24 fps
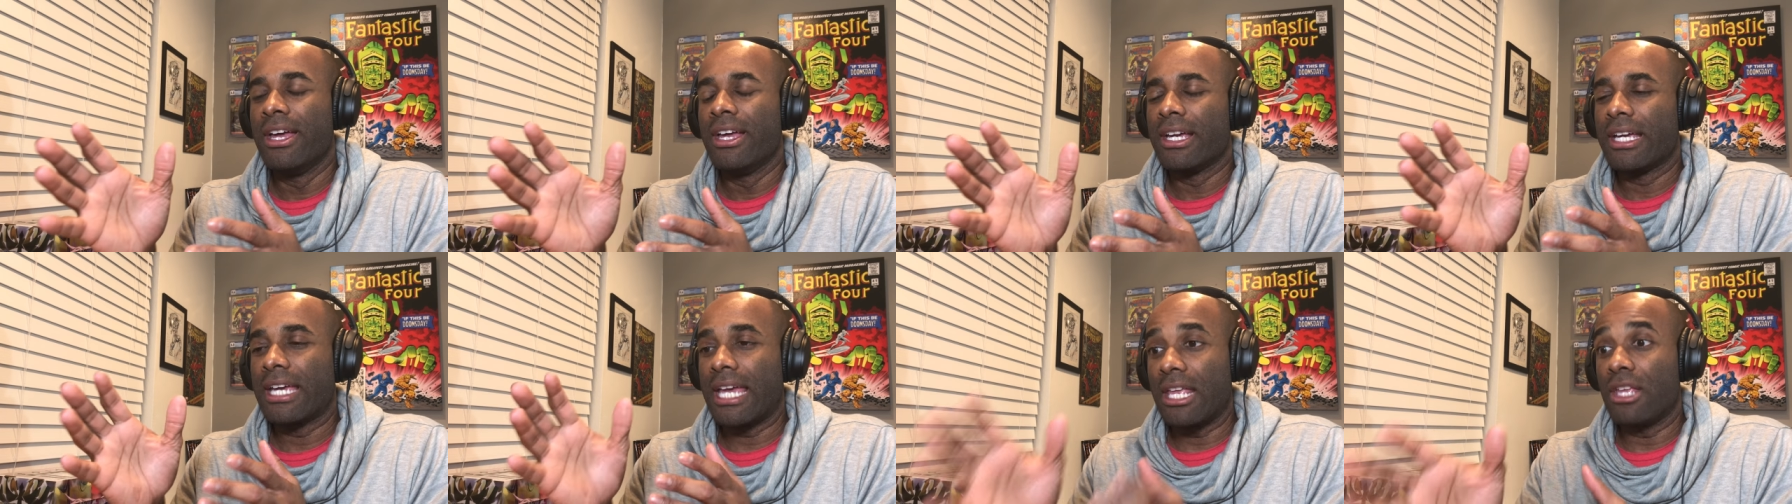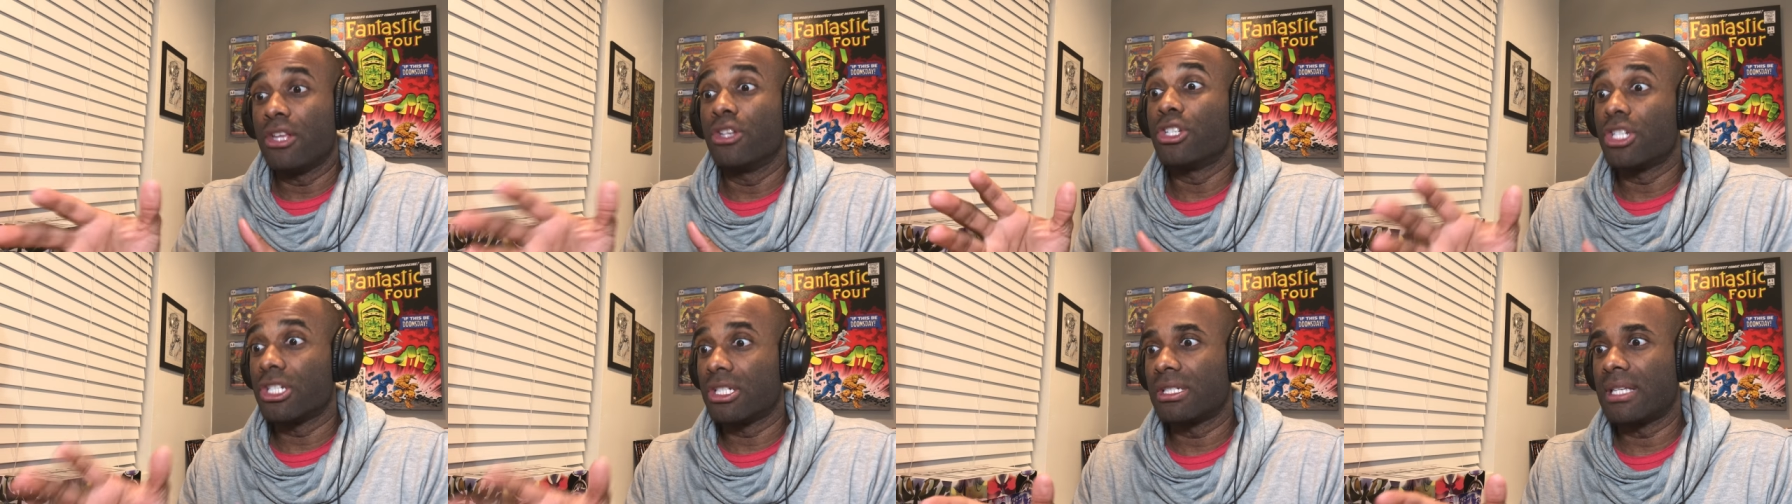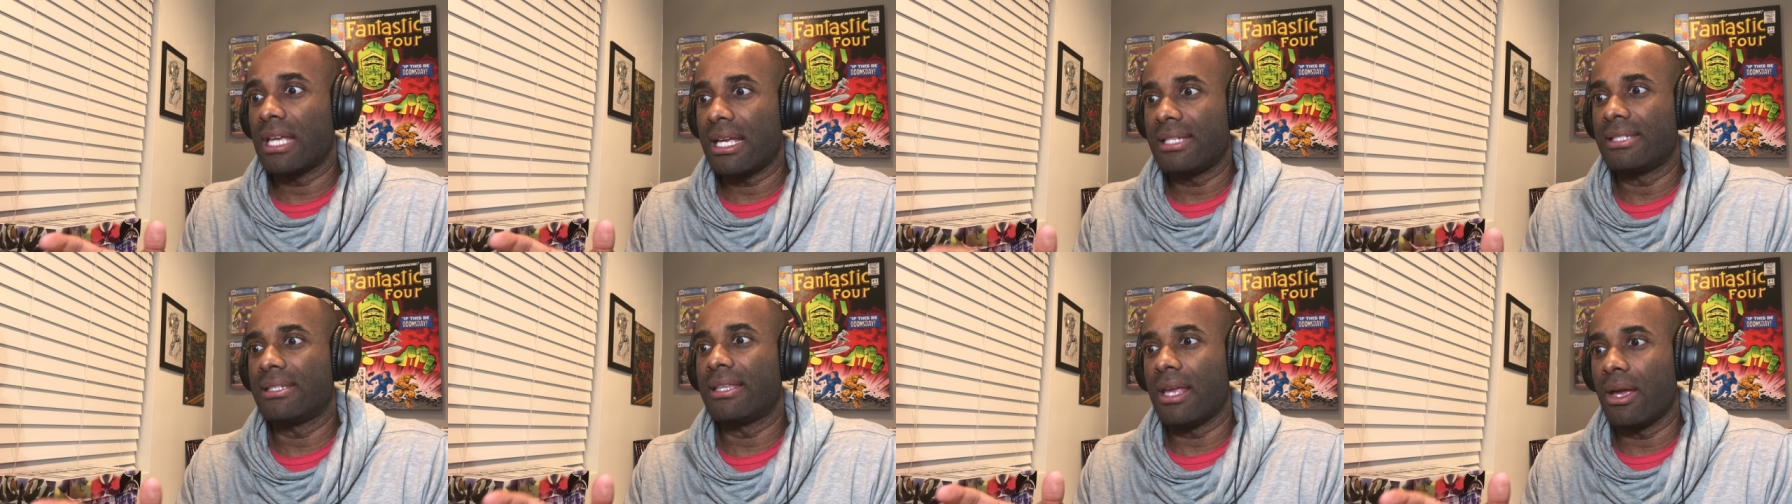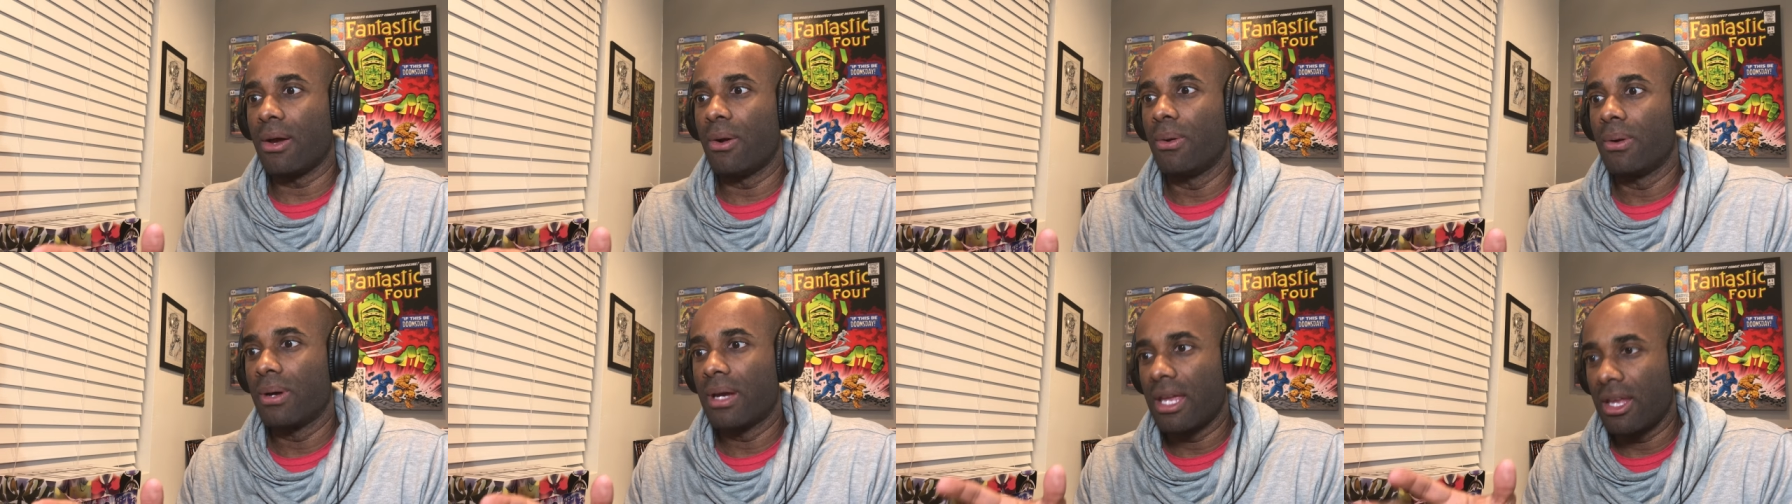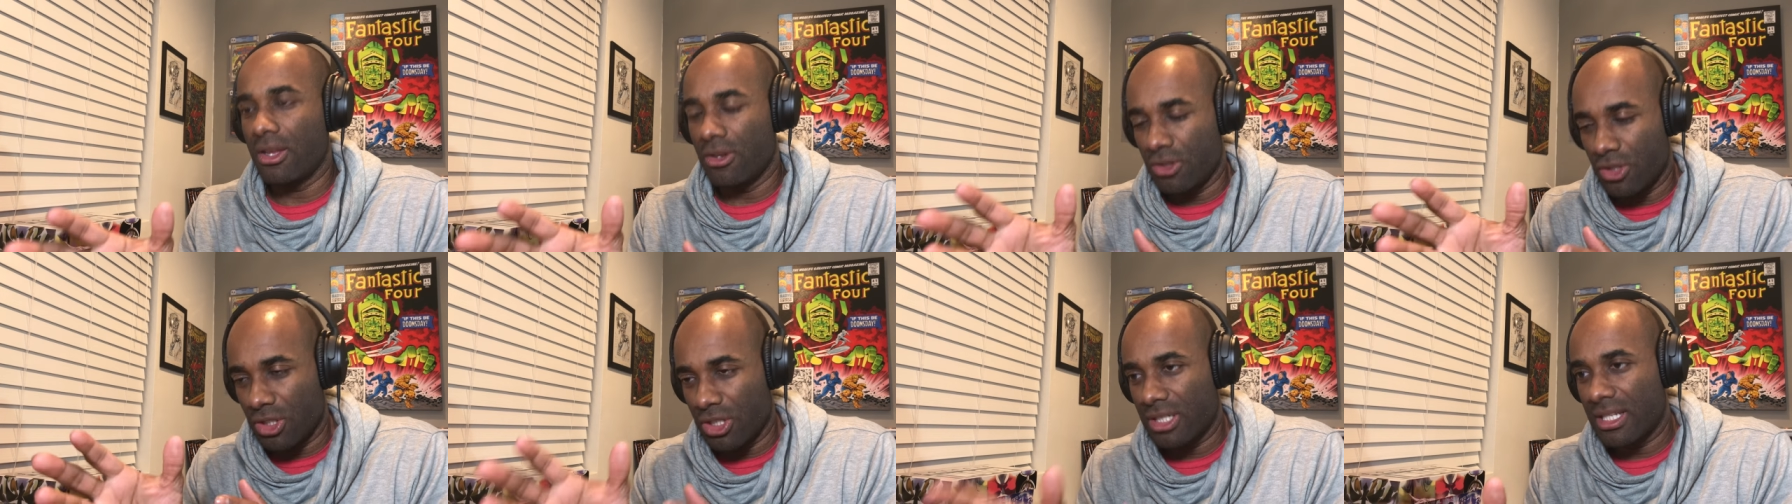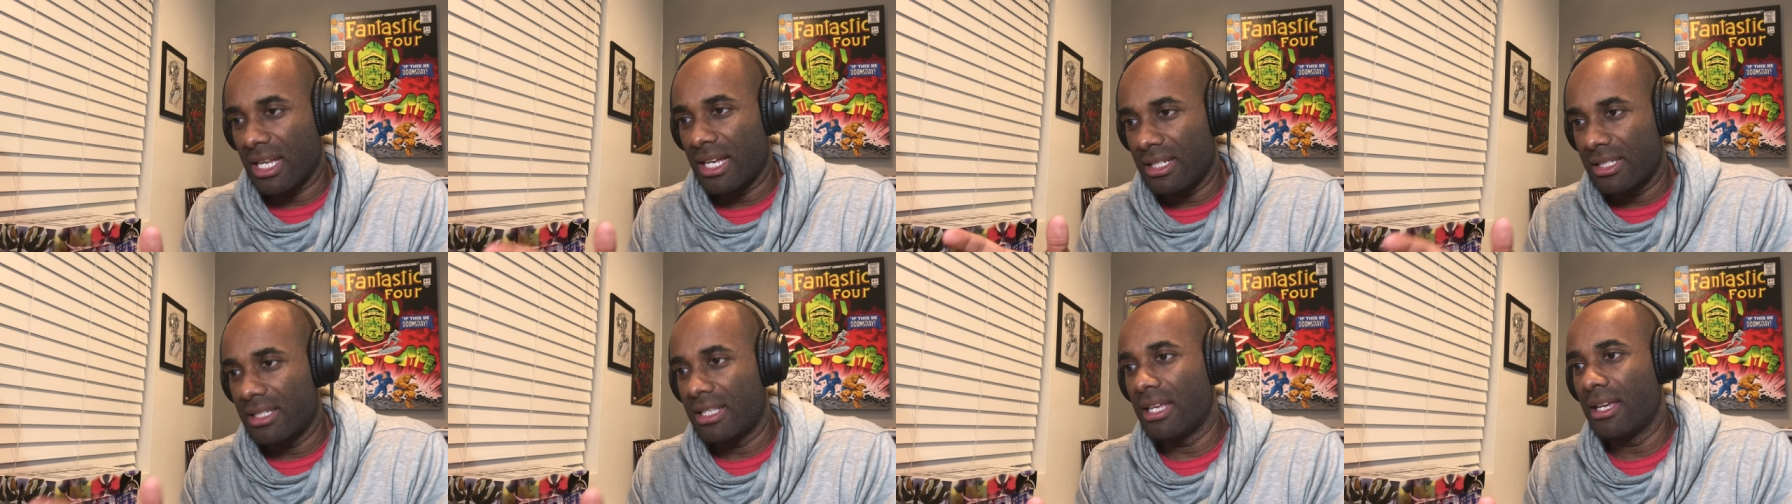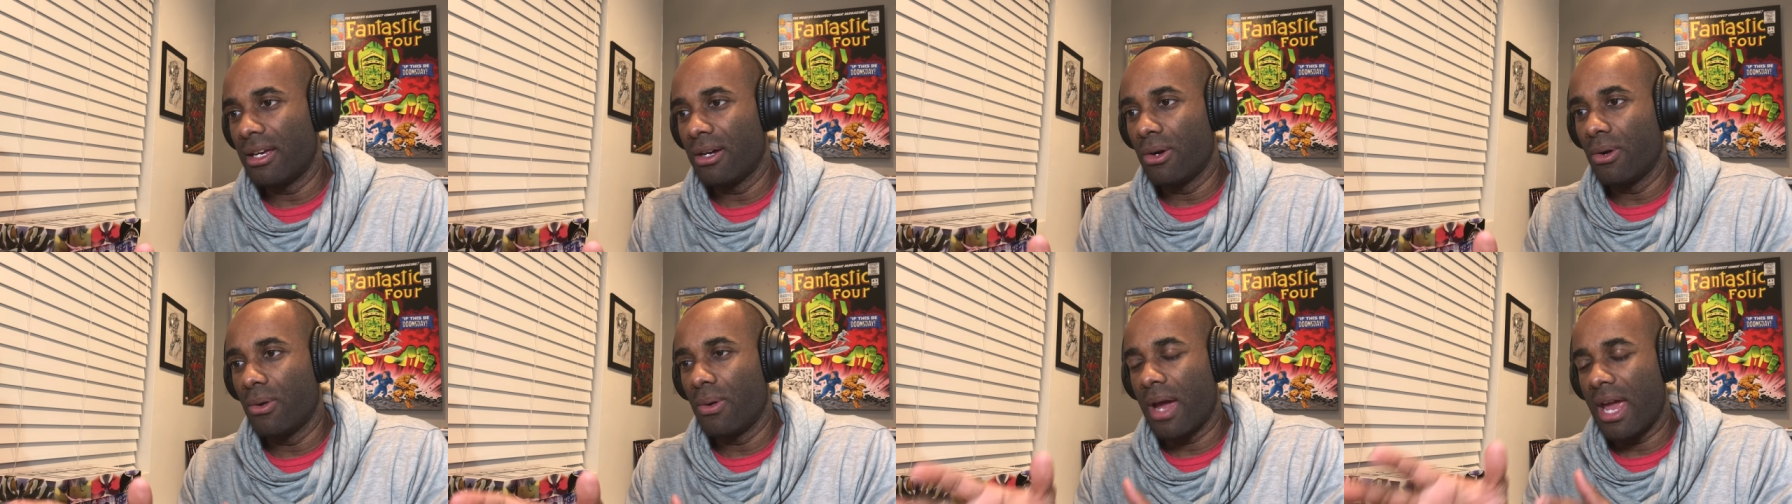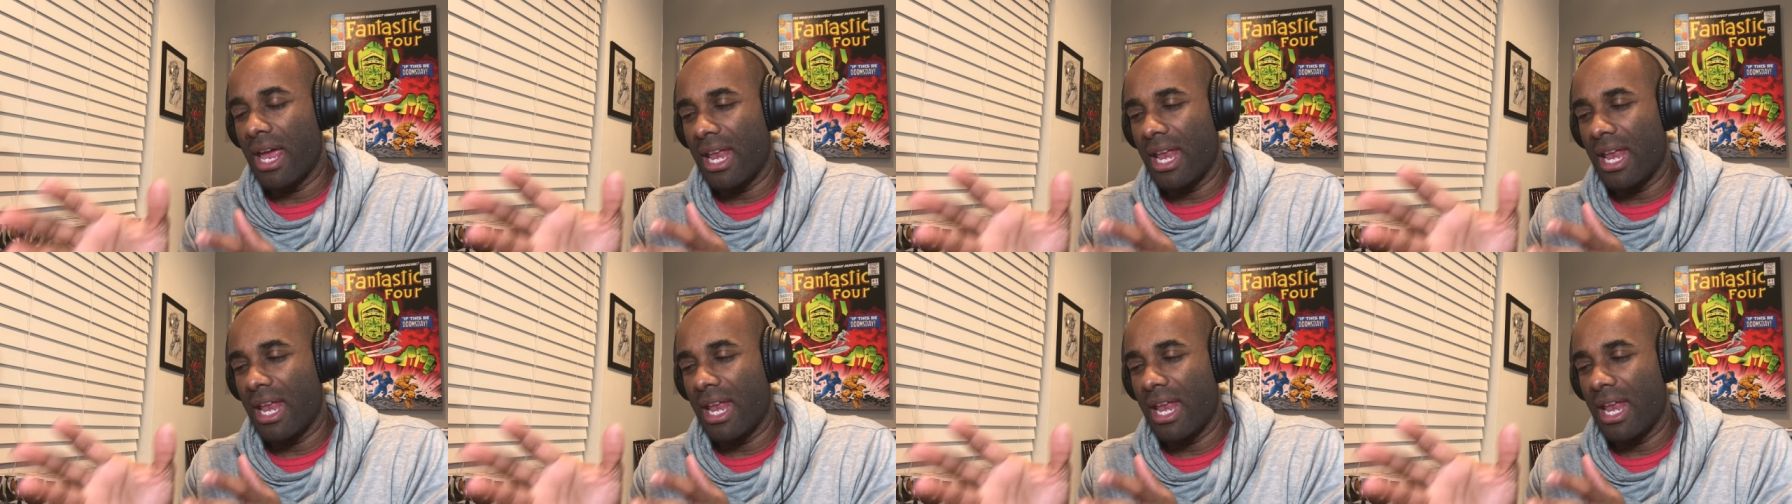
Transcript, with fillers: can you just stay still can you just stay still